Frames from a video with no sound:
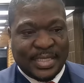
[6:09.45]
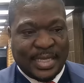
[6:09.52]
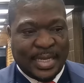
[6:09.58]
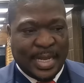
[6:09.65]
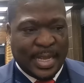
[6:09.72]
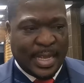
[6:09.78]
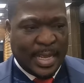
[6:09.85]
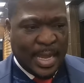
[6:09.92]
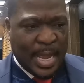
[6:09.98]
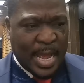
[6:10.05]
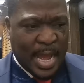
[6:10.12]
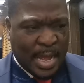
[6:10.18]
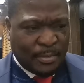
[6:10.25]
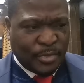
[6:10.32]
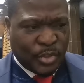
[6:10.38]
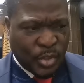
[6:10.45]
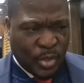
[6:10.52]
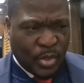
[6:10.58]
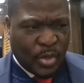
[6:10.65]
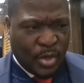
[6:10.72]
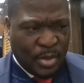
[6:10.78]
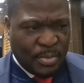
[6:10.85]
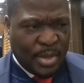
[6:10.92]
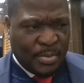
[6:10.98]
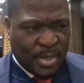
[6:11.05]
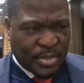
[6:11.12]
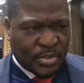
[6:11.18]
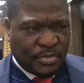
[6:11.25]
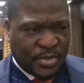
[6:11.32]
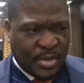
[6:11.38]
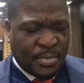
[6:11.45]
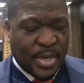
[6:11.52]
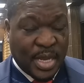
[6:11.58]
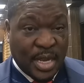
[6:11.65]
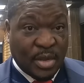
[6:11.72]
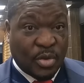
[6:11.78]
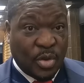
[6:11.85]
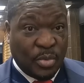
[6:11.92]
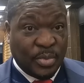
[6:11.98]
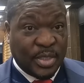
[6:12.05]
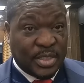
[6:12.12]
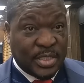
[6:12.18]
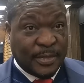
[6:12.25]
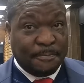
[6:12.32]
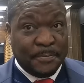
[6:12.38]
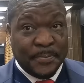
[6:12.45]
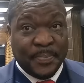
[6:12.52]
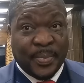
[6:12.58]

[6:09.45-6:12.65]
And I'm sure all members of the mayoral committee